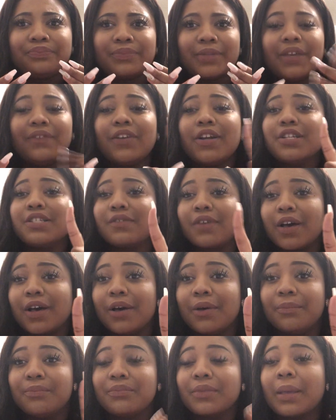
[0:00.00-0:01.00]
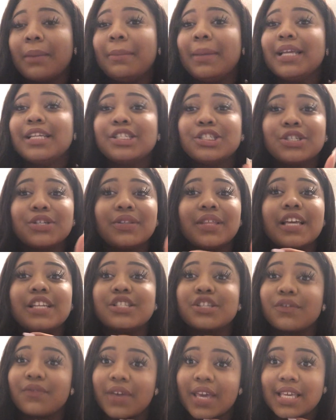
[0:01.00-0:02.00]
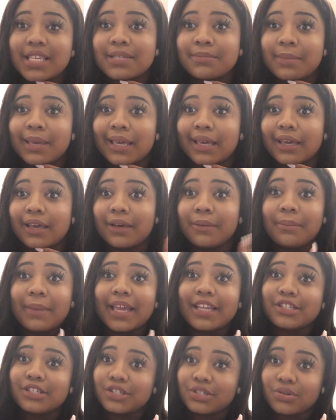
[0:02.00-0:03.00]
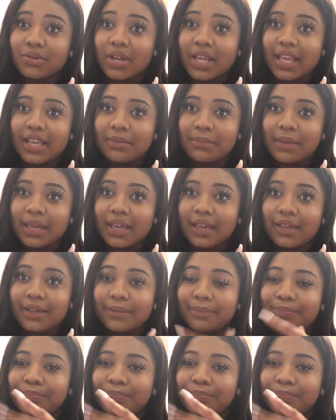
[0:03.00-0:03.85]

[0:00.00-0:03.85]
first of all, make sure that your face makeup matches your neck makeup.